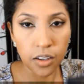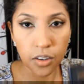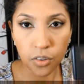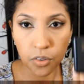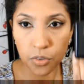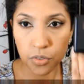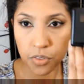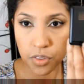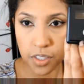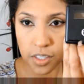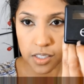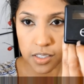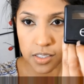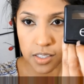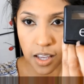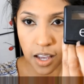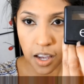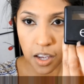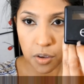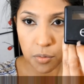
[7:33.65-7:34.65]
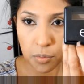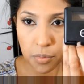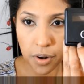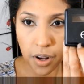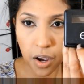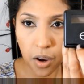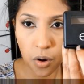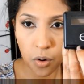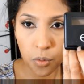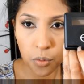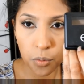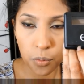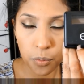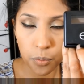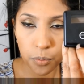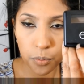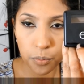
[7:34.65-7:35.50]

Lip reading: of this eyebrow